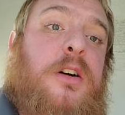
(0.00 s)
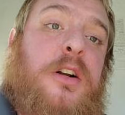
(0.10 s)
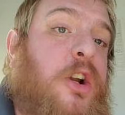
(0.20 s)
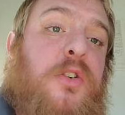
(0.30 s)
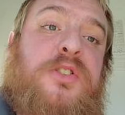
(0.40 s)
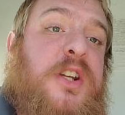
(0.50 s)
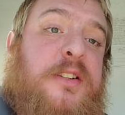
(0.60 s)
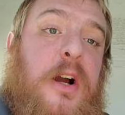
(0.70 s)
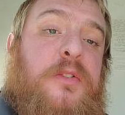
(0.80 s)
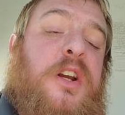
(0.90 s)
You don't sit
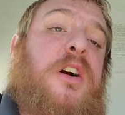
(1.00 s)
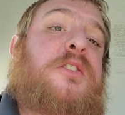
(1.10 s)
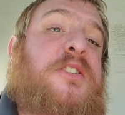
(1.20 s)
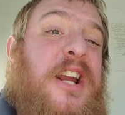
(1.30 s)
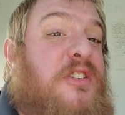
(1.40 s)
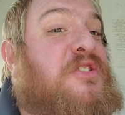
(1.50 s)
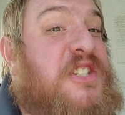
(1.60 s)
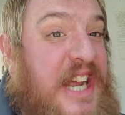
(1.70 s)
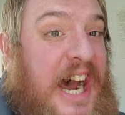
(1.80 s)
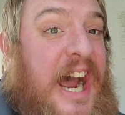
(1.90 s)
down with terrorists.
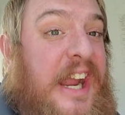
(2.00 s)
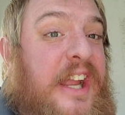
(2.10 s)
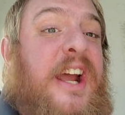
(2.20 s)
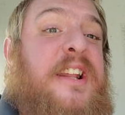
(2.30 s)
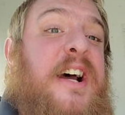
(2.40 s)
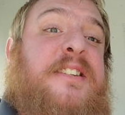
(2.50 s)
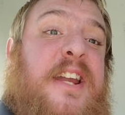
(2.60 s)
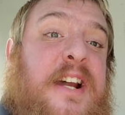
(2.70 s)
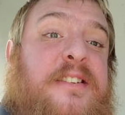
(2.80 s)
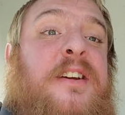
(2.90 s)
Terrorists die, and that's
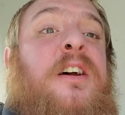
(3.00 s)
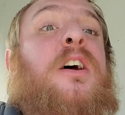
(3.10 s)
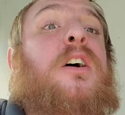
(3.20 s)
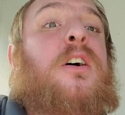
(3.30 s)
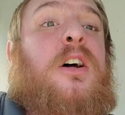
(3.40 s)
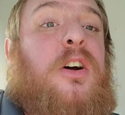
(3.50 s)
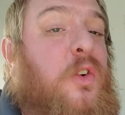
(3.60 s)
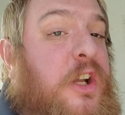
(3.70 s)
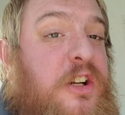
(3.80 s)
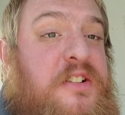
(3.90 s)
it. The
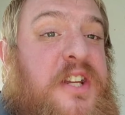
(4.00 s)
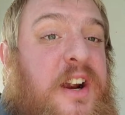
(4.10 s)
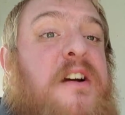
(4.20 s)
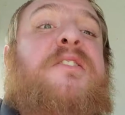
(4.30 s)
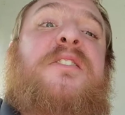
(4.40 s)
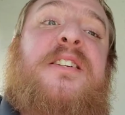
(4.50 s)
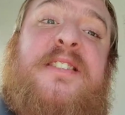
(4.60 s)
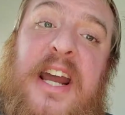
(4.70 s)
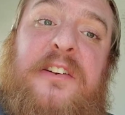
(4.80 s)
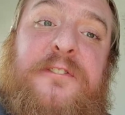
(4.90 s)
only good terrorist is a
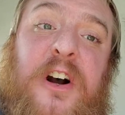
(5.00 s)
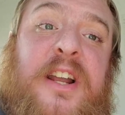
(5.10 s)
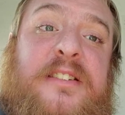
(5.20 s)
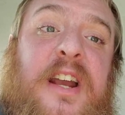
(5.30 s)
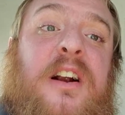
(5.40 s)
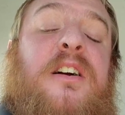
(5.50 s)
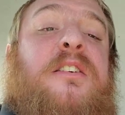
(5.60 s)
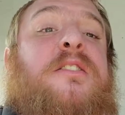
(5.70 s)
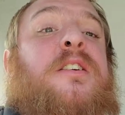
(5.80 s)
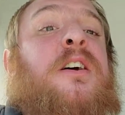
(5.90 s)
dead fucking
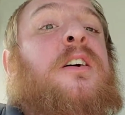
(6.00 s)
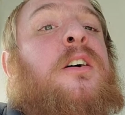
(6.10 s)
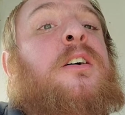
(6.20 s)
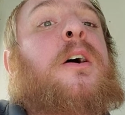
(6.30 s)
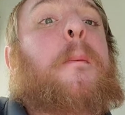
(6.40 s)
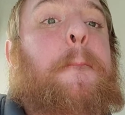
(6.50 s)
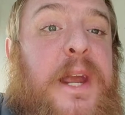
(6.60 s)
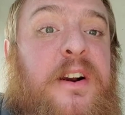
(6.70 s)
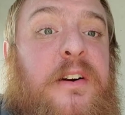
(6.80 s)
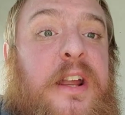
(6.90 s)
terrorist.
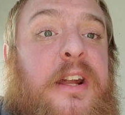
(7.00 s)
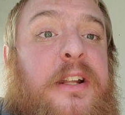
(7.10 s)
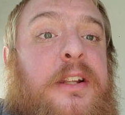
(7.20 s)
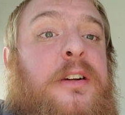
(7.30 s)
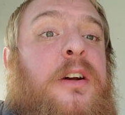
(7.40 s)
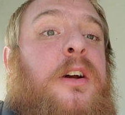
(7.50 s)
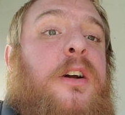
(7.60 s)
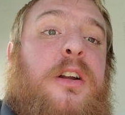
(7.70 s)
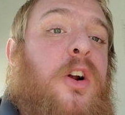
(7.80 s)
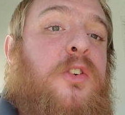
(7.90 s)
Period.
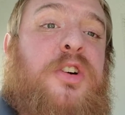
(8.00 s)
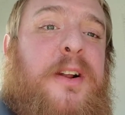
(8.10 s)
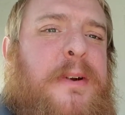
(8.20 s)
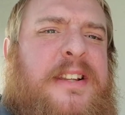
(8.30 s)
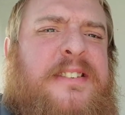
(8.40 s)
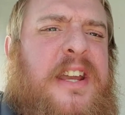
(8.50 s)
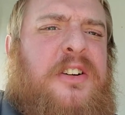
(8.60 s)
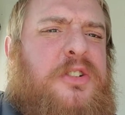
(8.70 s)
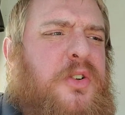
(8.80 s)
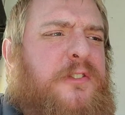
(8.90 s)
You don't try to make
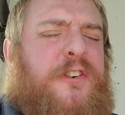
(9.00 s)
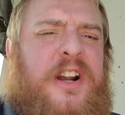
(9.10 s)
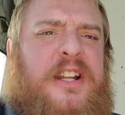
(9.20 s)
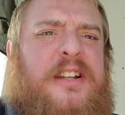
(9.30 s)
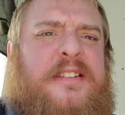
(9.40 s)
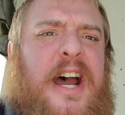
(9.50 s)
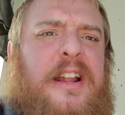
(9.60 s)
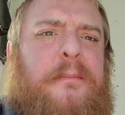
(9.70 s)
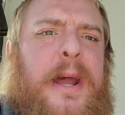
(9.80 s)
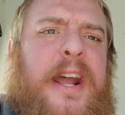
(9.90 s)
deals with fucking the
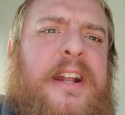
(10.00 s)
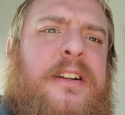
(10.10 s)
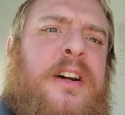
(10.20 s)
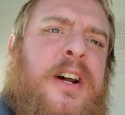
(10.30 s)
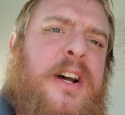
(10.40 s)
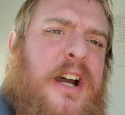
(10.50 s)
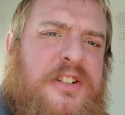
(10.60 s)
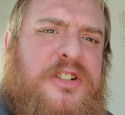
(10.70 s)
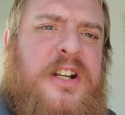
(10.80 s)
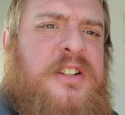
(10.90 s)
Taliban. That
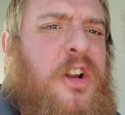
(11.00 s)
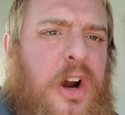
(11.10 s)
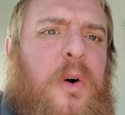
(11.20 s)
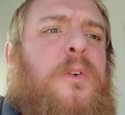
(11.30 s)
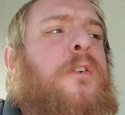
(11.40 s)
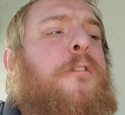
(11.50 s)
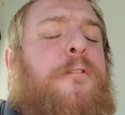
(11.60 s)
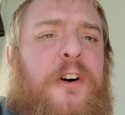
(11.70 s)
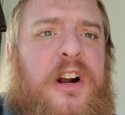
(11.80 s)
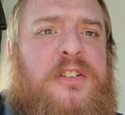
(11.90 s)
shit, no.
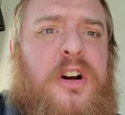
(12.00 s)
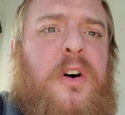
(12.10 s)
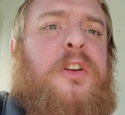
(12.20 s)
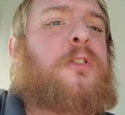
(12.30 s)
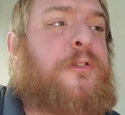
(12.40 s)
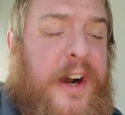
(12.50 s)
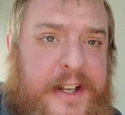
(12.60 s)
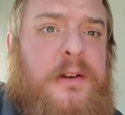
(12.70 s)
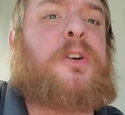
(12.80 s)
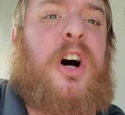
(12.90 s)
Fuck no. You
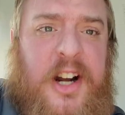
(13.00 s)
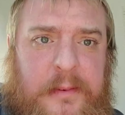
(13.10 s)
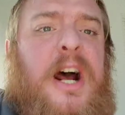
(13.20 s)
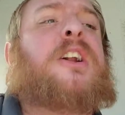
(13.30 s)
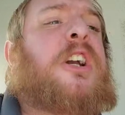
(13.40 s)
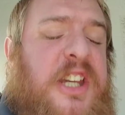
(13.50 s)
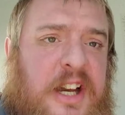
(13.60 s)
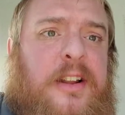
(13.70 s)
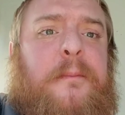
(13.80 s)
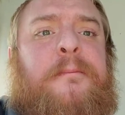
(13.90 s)
find them, you hunt them down, you
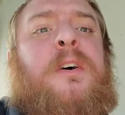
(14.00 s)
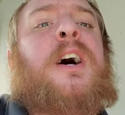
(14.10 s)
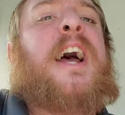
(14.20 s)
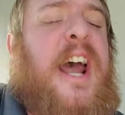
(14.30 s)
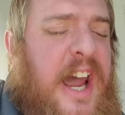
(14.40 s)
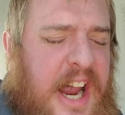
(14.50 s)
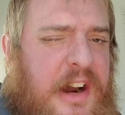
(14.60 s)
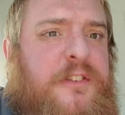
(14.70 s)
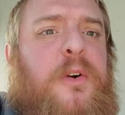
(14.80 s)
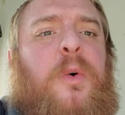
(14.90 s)
kill them.
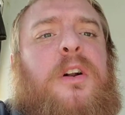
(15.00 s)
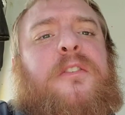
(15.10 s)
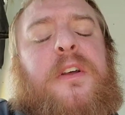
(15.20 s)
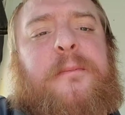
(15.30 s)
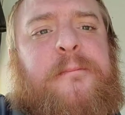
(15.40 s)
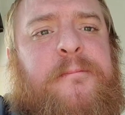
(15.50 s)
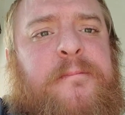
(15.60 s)
Every one of them.